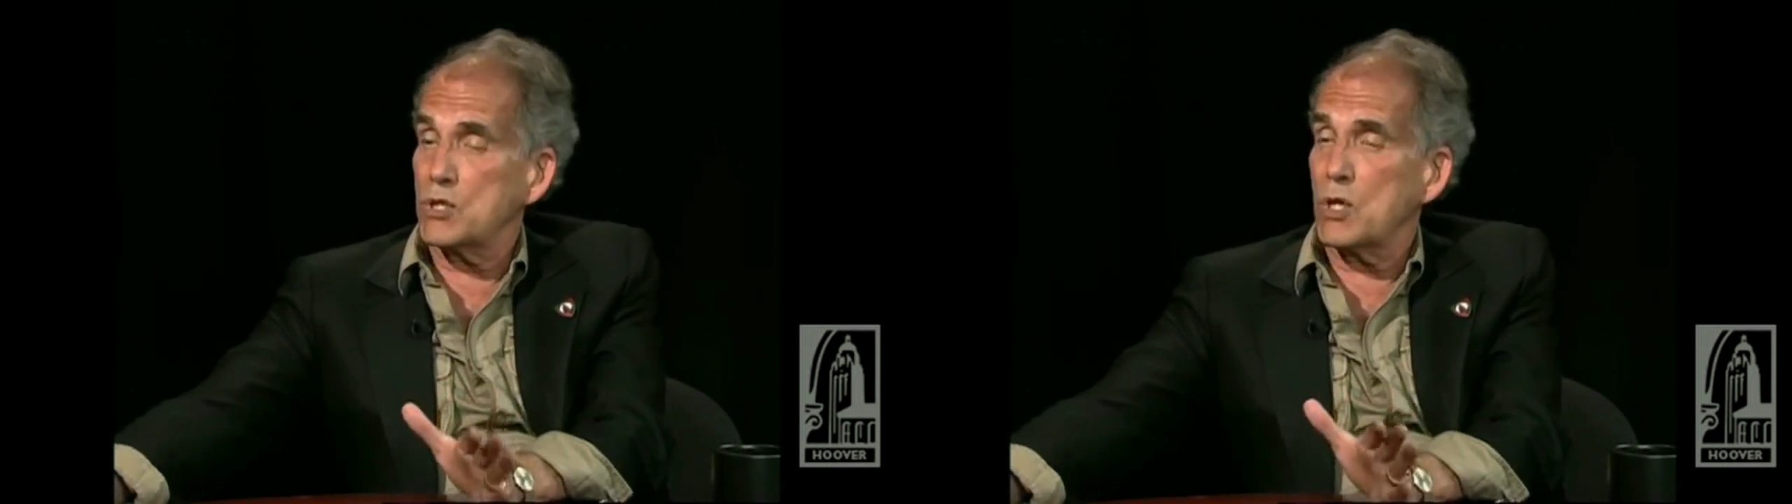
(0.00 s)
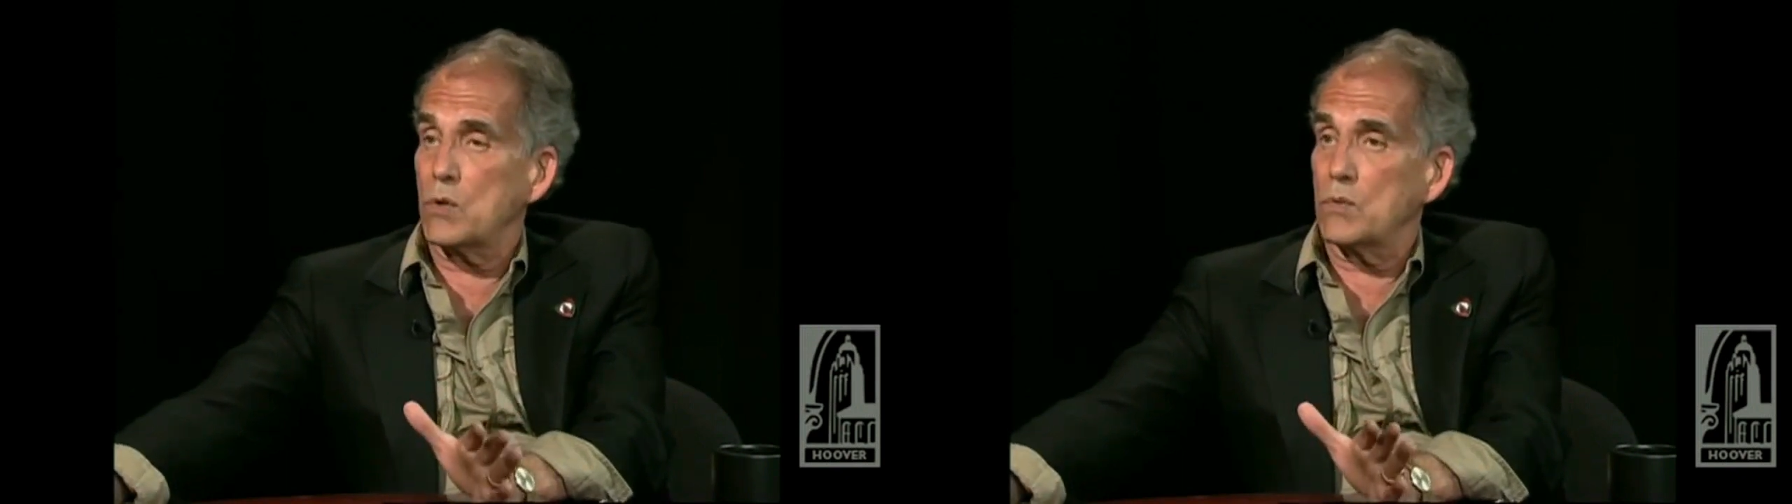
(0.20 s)

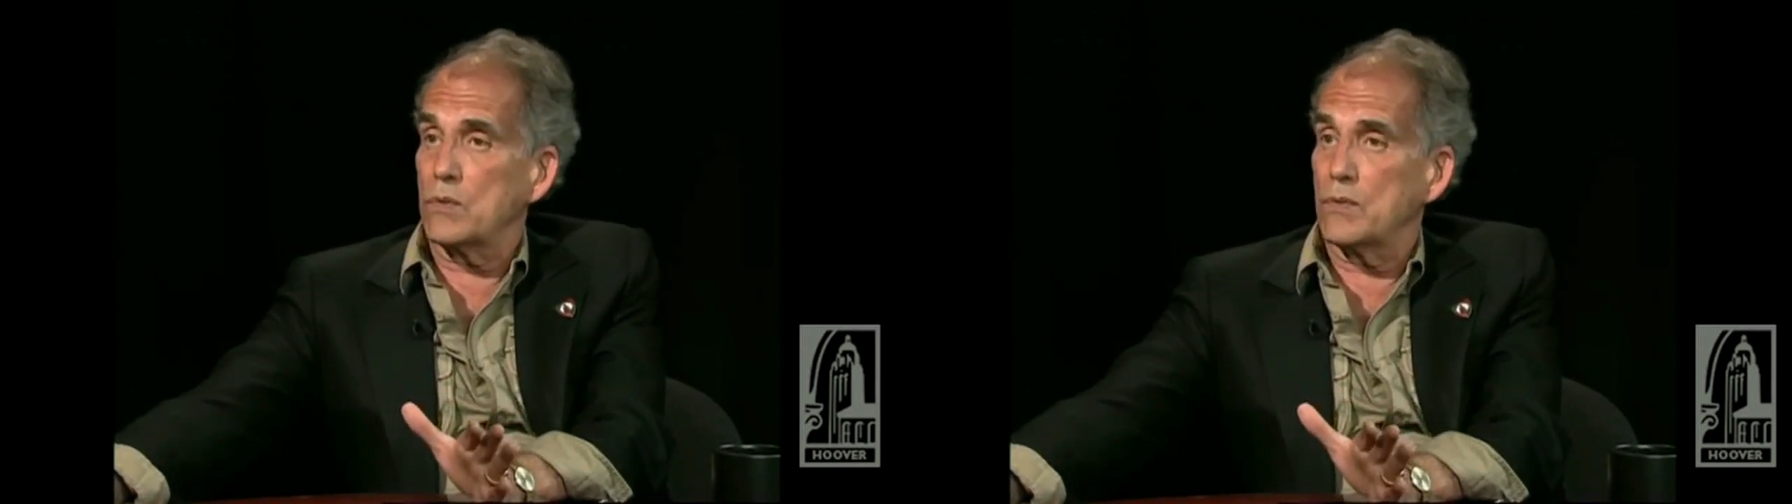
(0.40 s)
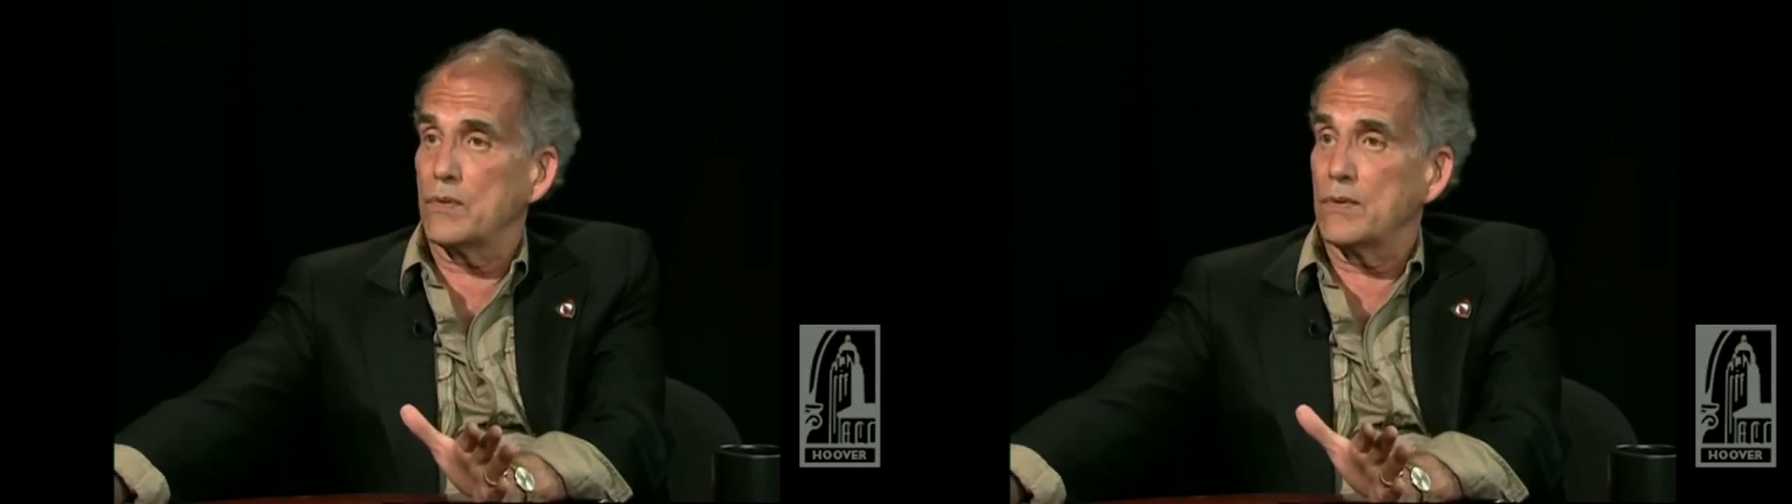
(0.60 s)
so.
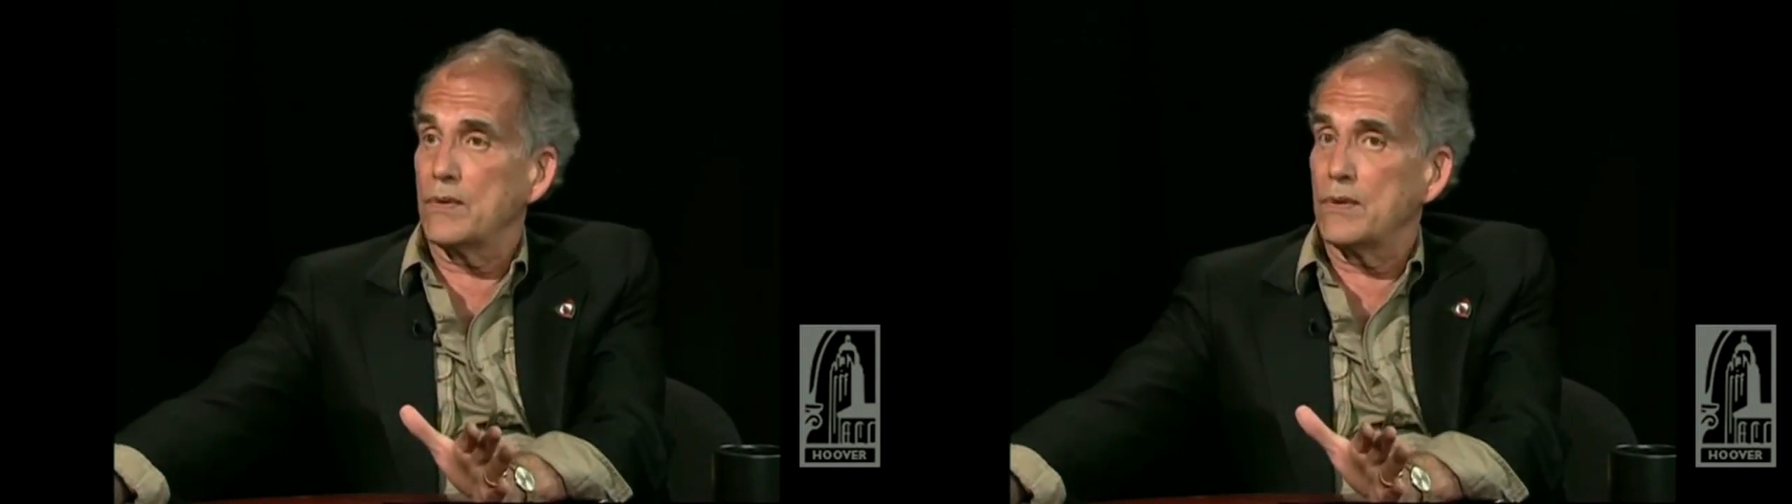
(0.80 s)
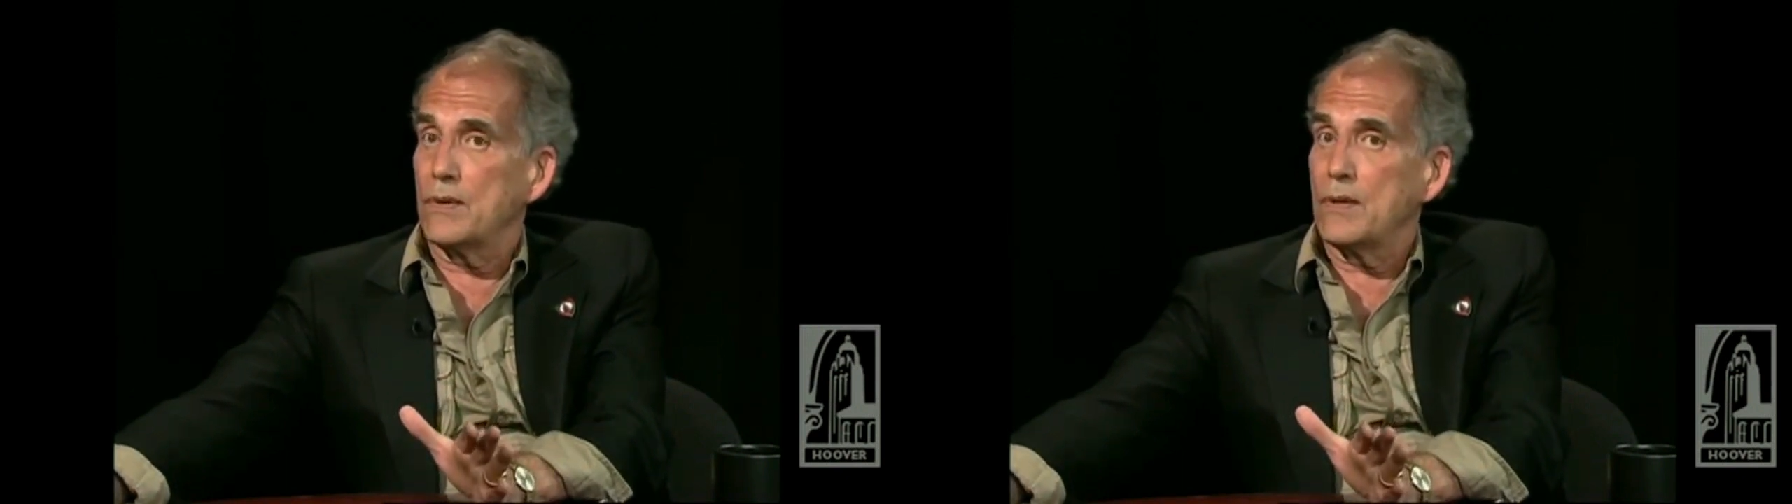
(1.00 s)

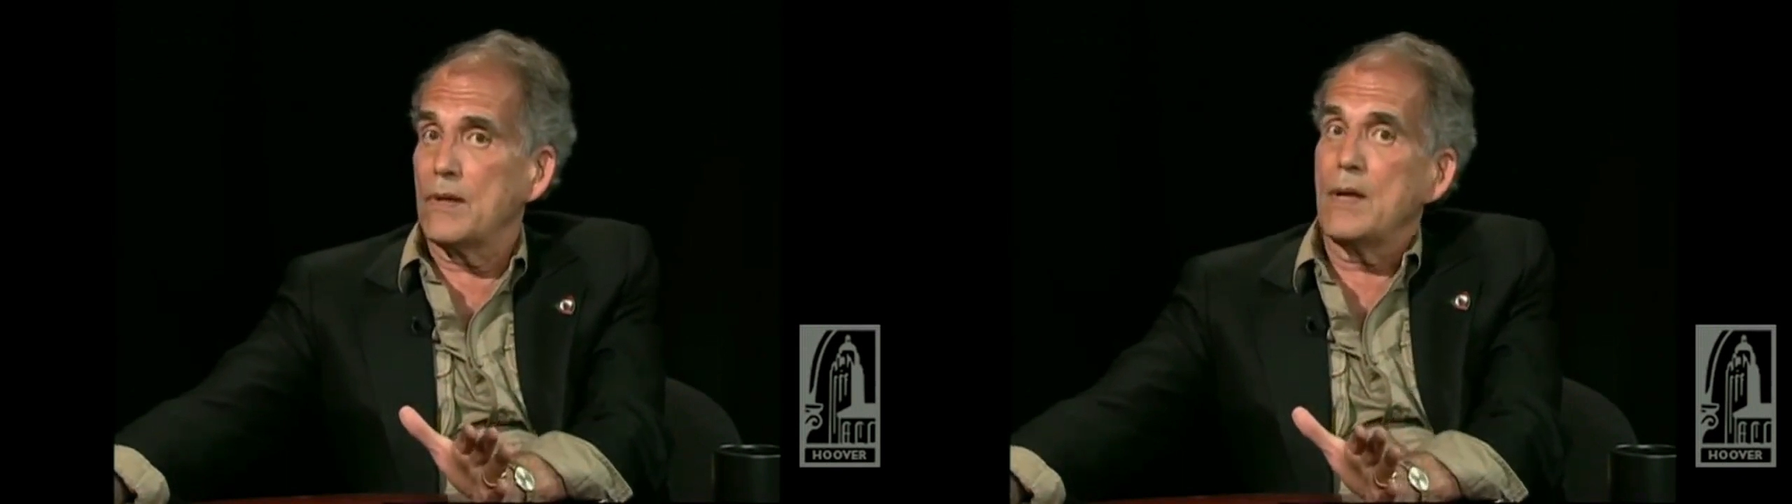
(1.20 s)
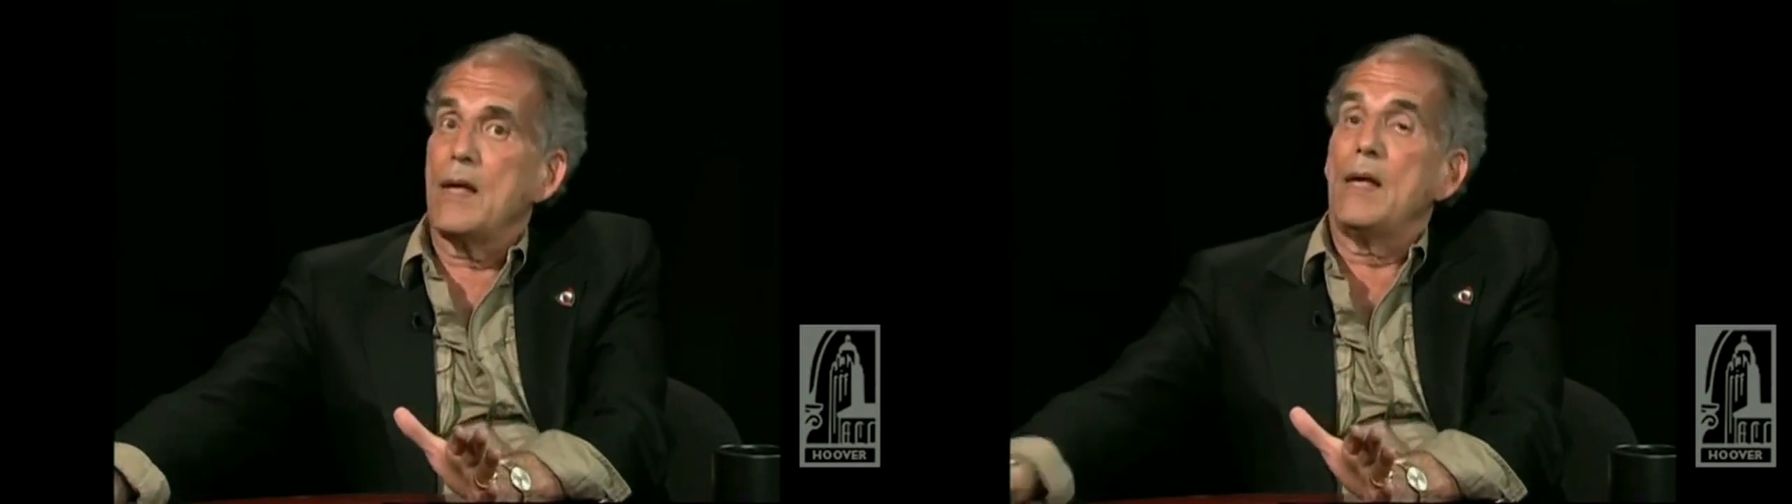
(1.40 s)

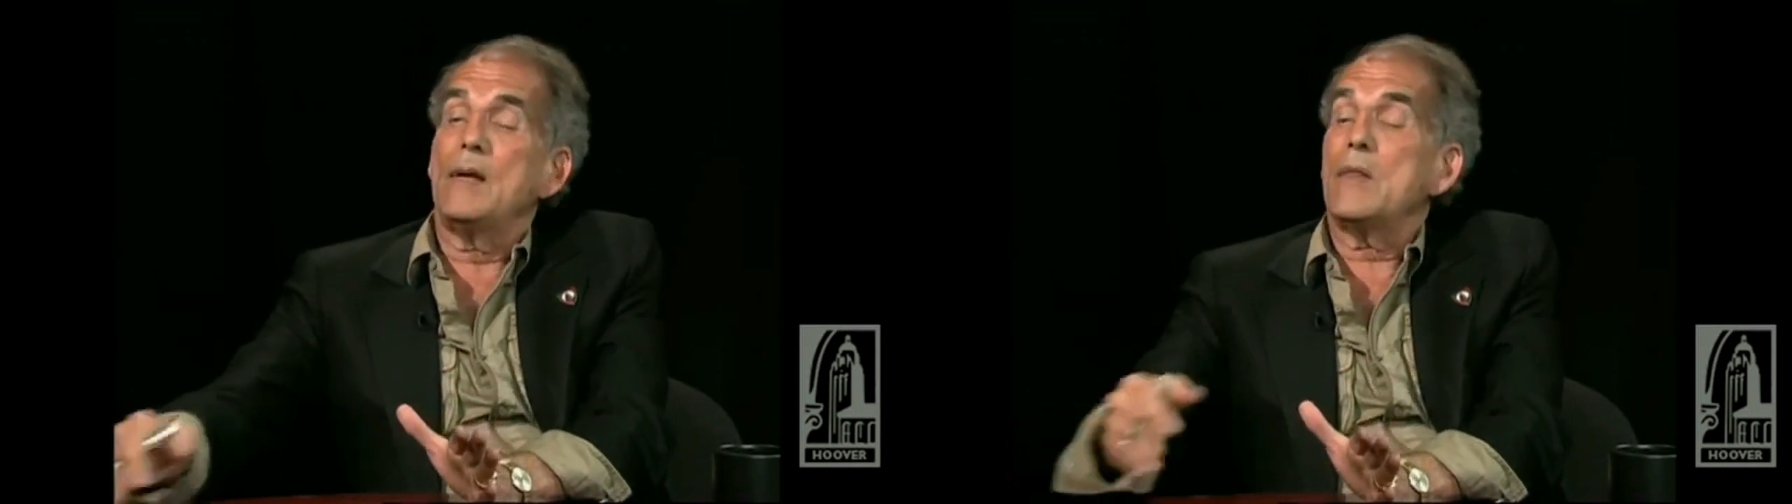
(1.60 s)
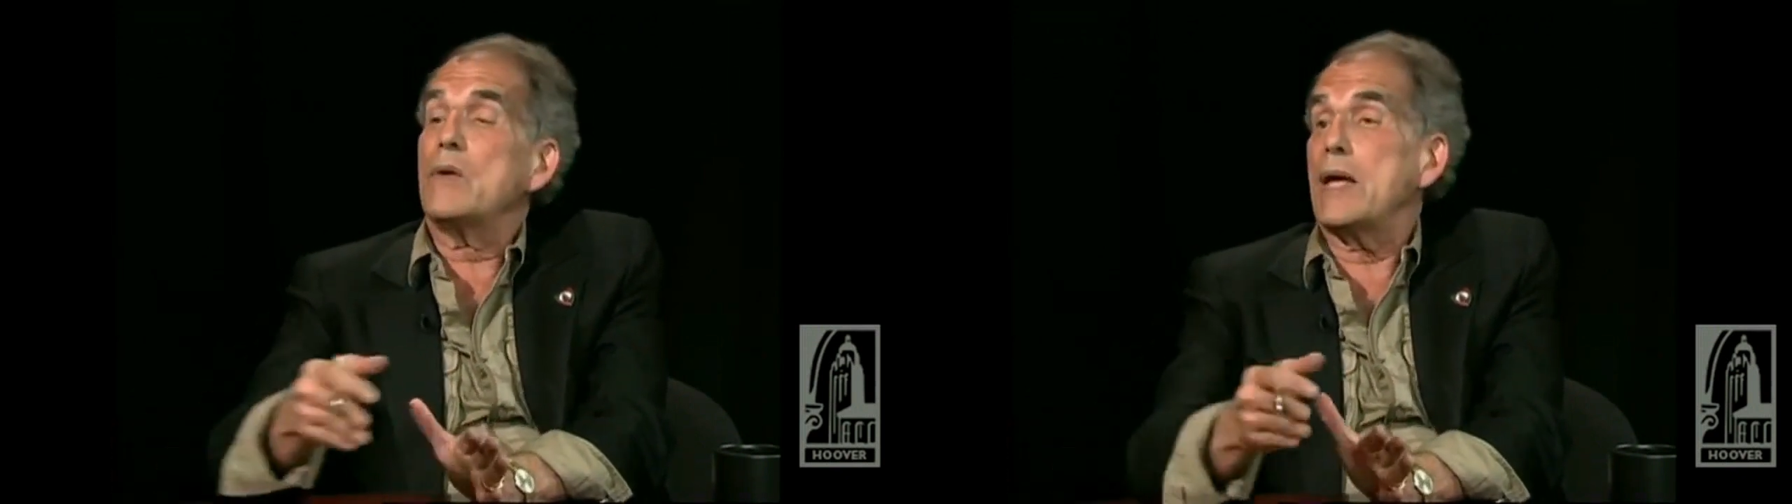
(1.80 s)
Another